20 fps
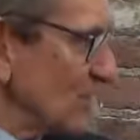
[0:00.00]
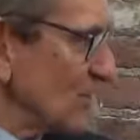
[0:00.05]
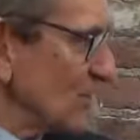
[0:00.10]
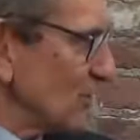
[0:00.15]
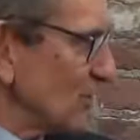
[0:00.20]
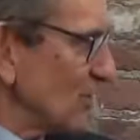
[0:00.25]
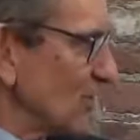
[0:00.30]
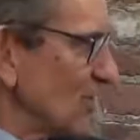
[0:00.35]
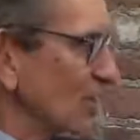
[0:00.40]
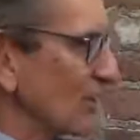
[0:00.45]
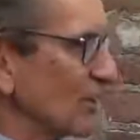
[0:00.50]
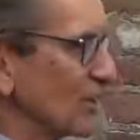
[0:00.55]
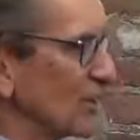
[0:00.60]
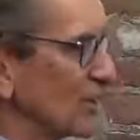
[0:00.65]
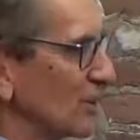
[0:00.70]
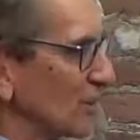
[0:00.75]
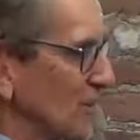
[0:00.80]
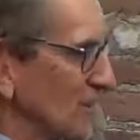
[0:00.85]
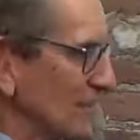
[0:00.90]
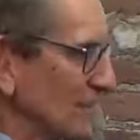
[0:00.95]
disorder
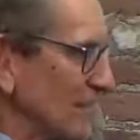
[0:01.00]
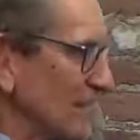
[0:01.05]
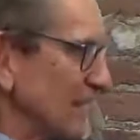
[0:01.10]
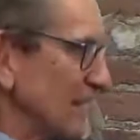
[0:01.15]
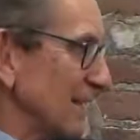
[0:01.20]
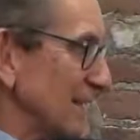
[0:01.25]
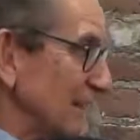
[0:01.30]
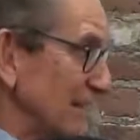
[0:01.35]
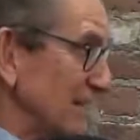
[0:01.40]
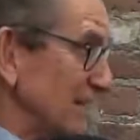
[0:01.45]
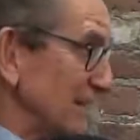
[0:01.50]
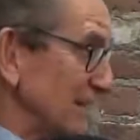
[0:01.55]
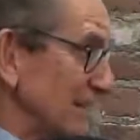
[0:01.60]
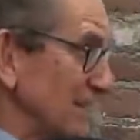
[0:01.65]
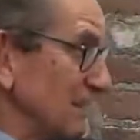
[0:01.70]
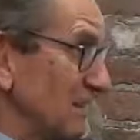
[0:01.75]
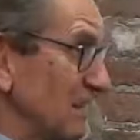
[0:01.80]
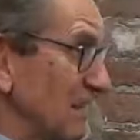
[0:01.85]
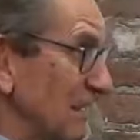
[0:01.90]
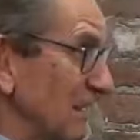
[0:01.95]
early, like in
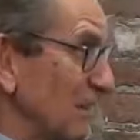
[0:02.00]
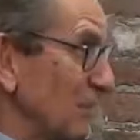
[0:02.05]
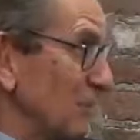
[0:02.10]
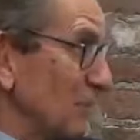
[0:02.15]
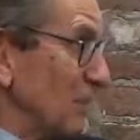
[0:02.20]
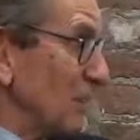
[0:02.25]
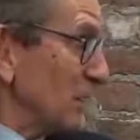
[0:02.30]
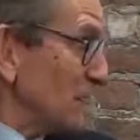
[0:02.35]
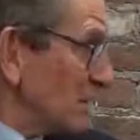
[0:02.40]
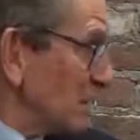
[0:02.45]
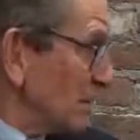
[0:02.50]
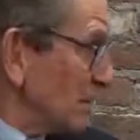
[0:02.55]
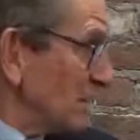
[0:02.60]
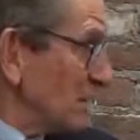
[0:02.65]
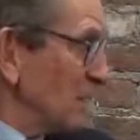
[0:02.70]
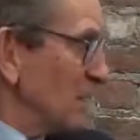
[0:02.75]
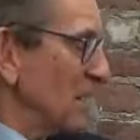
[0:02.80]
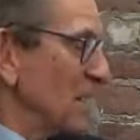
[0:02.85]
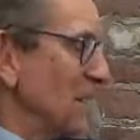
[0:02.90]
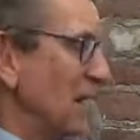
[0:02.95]
1981,
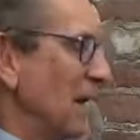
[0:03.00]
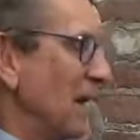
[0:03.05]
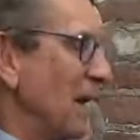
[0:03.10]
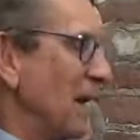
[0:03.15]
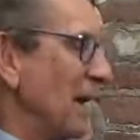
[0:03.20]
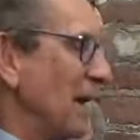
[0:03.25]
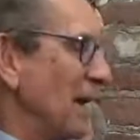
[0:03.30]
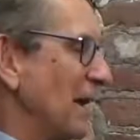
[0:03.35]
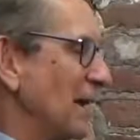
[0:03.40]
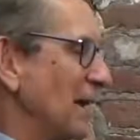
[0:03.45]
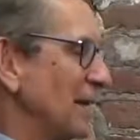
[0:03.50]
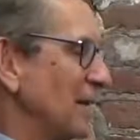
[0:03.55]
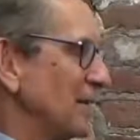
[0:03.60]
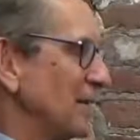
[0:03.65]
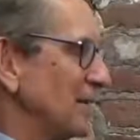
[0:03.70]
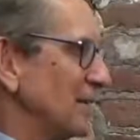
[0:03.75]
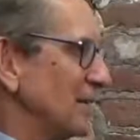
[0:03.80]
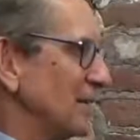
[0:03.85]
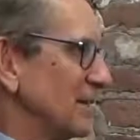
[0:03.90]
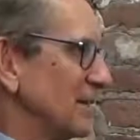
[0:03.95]
and
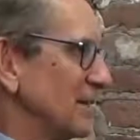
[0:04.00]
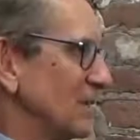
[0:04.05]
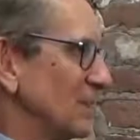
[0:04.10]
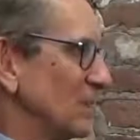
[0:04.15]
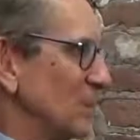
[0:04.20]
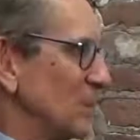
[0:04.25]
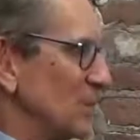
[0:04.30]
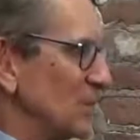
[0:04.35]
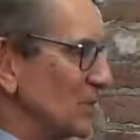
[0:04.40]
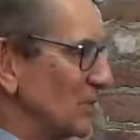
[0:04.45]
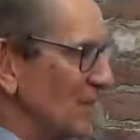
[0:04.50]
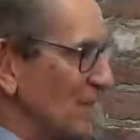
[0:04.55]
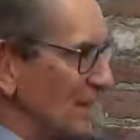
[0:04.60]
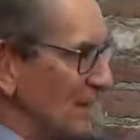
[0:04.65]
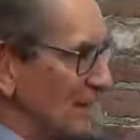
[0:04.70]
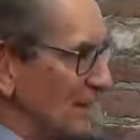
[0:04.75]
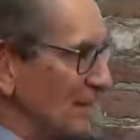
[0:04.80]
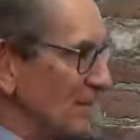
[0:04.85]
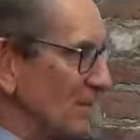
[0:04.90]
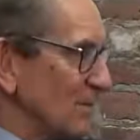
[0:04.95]

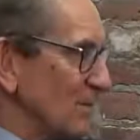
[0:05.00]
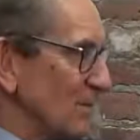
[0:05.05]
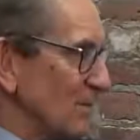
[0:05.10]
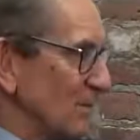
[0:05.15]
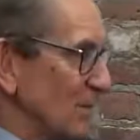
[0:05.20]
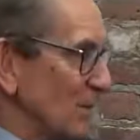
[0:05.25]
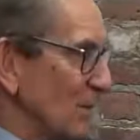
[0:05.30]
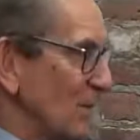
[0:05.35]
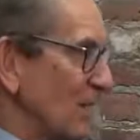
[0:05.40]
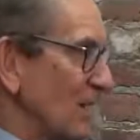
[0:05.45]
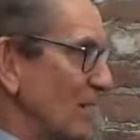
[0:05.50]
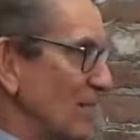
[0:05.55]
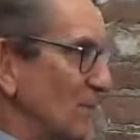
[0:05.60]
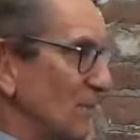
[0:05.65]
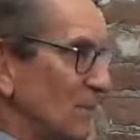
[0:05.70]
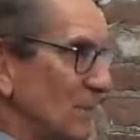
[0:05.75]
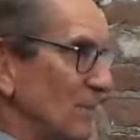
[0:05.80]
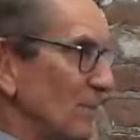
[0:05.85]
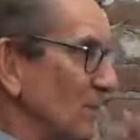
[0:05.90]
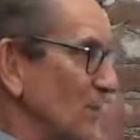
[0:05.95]
seeing it where other
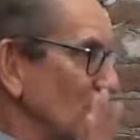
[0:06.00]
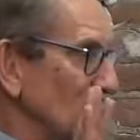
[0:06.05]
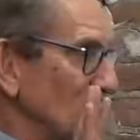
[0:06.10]
people